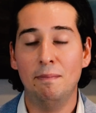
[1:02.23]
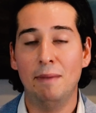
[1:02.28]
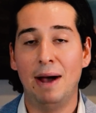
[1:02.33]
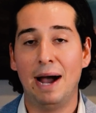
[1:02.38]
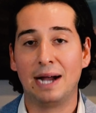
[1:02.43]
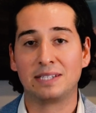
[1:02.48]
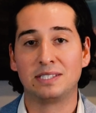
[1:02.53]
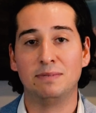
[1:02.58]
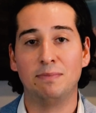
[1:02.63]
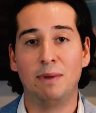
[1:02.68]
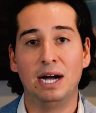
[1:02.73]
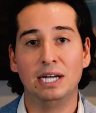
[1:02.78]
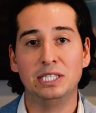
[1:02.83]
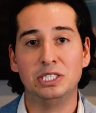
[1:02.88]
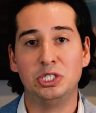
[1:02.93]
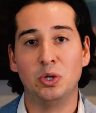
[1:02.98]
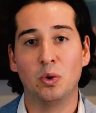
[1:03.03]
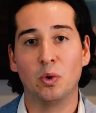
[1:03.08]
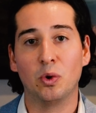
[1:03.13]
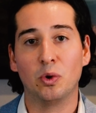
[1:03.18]

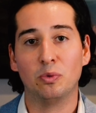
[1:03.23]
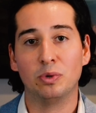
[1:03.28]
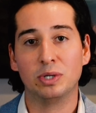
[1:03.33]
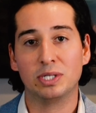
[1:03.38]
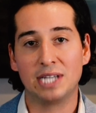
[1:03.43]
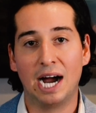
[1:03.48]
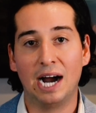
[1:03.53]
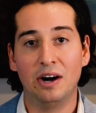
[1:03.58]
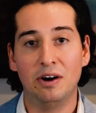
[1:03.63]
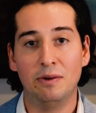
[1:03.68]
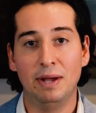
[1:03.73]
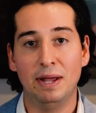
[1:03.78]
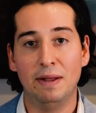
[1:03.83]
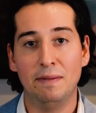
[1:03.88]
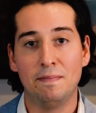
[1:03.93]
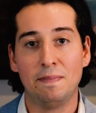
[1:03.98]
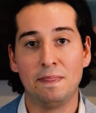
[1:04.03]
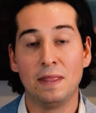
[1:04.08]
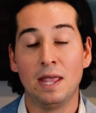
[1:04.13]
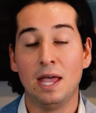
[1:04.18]
maximize your retirement.
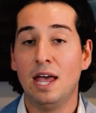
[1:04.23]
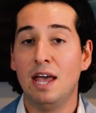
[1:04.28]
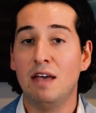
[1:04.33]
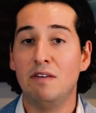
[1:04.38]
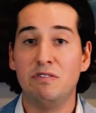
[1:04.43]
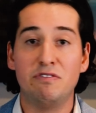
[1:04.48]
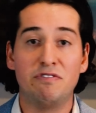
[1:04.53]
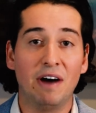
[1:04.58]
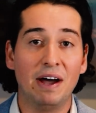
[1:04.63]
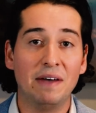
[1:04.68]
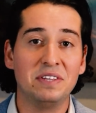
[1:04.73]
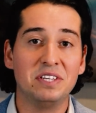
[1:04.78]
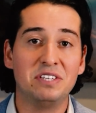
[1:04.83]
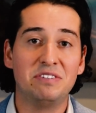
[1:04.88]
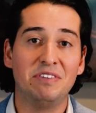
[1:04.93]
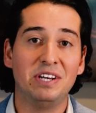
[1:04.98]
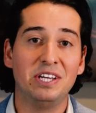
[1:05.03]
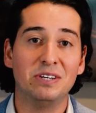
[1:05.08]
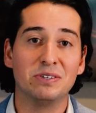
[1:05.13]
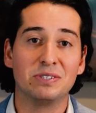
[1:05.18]
If you find these
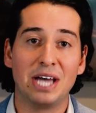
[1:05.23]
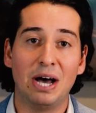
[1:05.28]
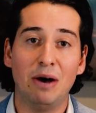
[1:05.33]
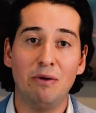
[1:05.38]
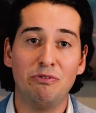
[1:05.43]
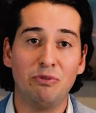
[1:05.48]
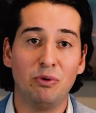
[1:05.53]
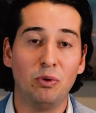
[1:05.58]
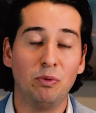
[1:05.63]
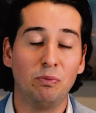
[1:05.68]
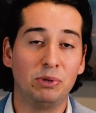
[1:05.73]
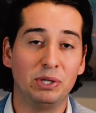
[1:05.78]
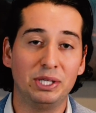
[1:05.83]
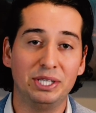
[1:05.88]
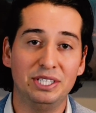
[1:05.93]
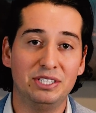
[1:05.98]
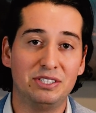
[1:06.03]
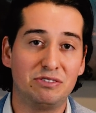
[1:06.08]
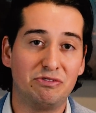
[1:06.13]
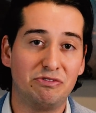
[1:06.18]
videos helpful,
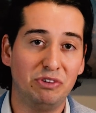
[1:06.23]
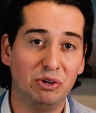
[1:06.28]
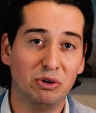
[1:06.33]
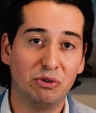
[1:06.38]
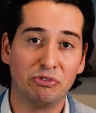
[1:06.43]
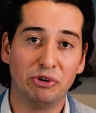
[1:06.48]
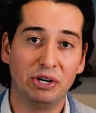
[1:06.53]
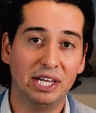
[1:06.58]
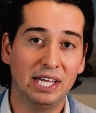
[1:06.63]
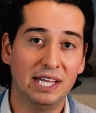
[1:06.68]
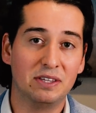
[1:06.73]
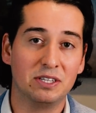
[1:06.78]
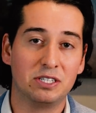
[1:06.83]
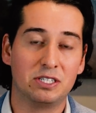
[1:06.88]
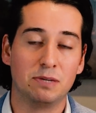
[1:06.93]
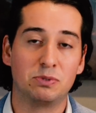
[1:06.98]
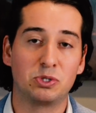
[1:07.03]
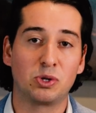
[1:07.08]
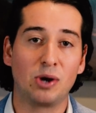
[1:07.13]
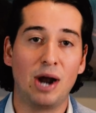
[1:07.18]
please feel free to hit the
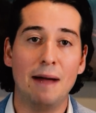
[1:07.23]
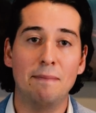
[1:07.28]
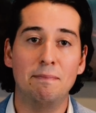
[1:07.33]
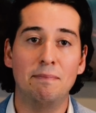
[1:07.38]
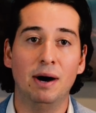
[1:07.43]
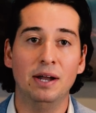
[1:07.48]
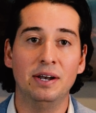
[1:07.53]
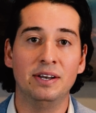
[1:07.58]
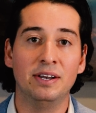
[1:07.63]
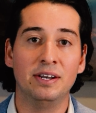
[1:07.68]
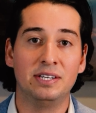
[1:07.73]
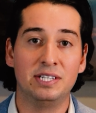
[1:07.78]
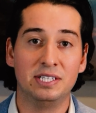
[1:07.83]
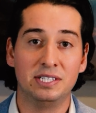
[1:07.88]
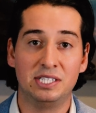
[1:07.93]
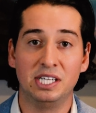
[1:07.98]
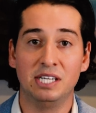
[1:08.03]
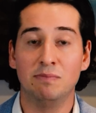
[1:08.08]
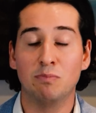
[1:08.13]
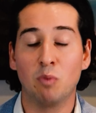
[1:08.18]
subscribe button to
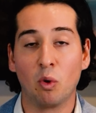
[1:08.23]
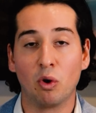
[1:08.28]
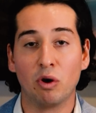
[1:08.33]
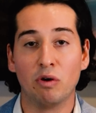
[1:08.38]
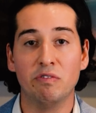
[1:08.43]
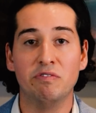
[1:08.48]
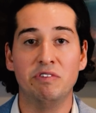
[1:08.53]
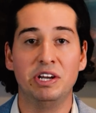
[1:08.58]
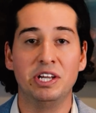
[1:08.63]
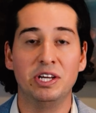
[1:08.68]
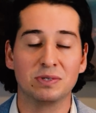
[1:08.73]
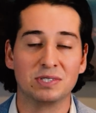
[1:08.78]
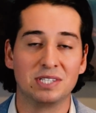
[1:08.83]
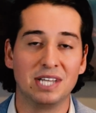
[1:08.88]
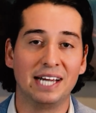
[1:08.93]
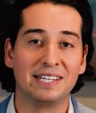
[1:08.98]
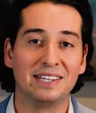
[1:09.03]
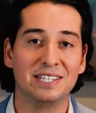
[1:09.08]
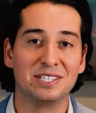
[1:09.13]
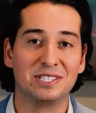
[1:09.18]
see more videos
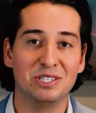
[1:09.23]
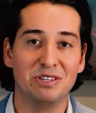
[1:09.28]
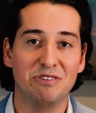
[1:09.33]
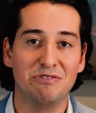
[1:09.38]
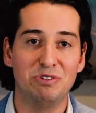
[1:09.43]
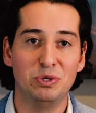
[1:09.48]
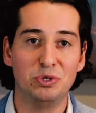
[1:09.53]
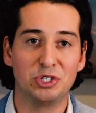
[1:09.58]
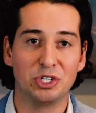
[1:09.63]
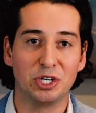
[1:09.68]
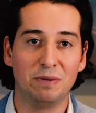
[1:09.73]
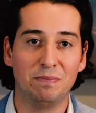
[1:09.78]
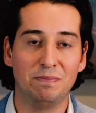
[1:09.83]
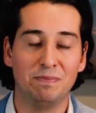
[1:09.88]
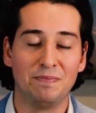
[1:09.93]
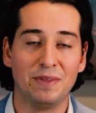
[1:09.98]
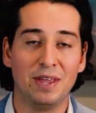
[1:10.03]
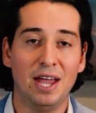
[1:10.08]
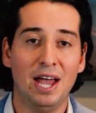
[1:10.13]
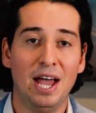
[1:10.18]
like this in the future.
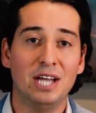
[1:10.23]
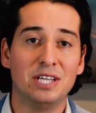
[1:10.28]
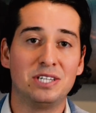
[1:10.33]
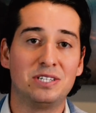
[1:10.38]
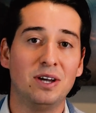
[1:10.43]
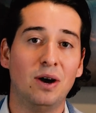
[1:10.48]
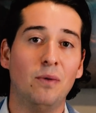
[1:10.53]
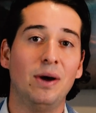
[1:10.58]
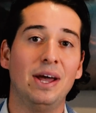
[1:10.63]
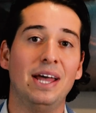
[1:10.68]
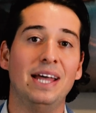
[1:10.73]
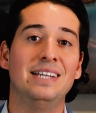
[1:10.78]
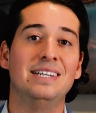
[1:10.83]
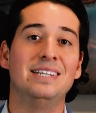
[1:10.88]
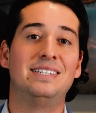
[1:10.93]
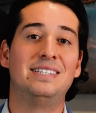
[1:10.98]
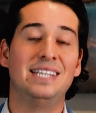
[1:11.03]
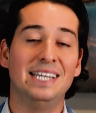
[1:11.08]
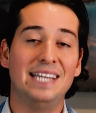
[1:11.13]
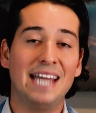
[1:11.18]
So in
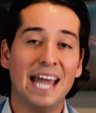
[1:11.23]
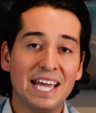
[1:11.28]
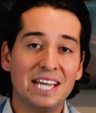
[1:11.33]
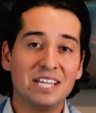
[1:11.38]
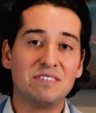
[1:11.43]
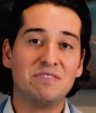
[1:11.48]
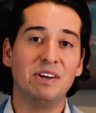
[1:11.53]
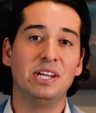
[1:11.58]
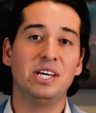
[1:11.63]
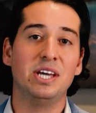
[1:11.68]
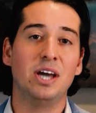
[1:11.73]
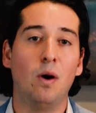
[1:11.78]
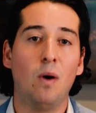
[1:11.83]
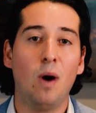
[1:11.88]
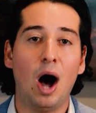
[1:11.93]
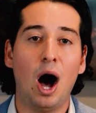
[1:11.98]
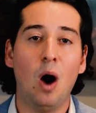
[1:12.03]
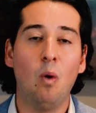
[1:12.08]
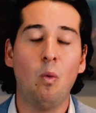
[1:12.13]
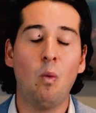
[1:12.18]
today's video, I'll